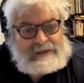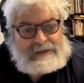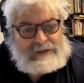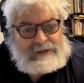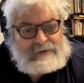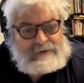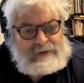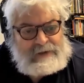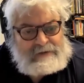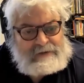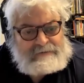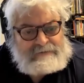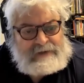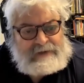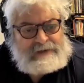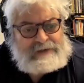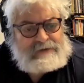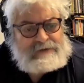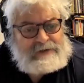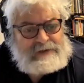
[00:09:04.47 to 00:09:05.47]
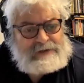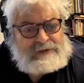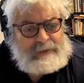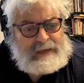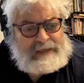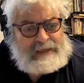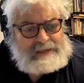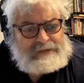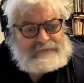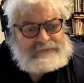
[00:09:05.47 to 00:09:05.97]
doing
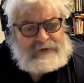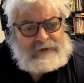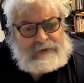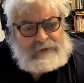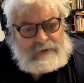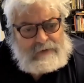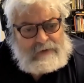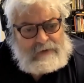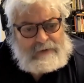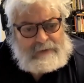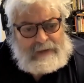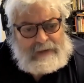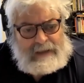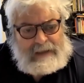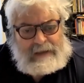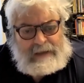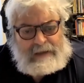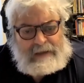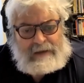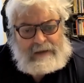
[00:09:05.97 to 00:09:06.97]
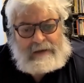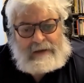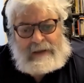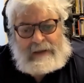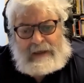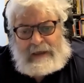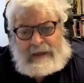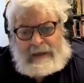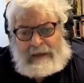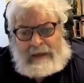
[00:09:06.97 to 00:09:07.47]
Resource-Based View a little bit later.
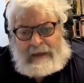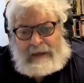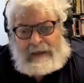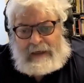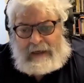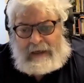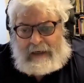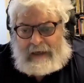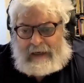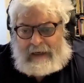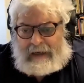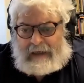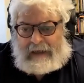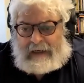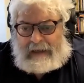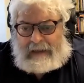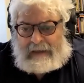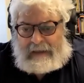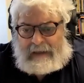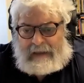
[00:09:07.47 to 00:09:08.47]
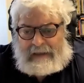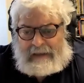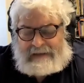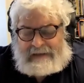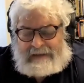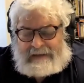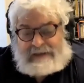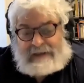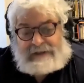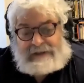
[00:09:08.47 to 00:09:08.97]
And
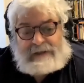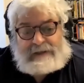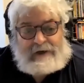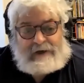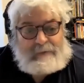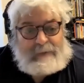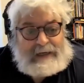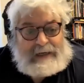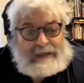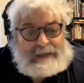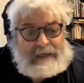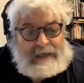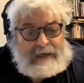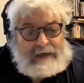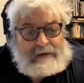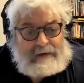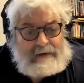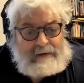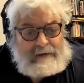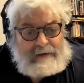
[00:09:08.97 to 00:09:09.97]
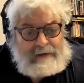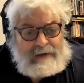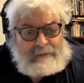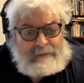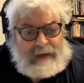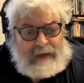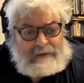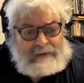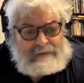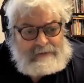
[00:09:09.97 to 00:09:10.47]
essentially nobody cared
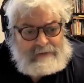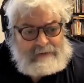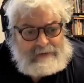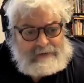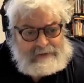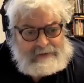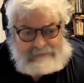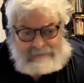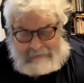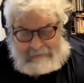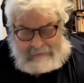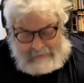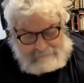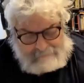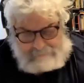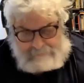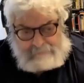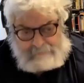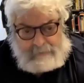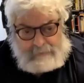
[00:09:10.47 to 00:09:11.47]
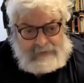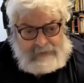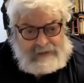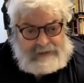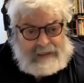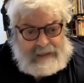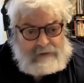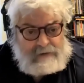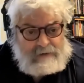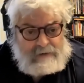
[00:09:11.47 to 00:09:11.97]
about the
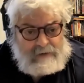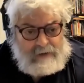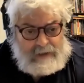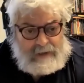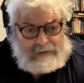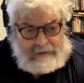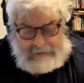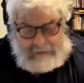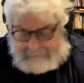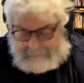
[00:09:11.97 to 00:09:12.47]
stakeholder idea.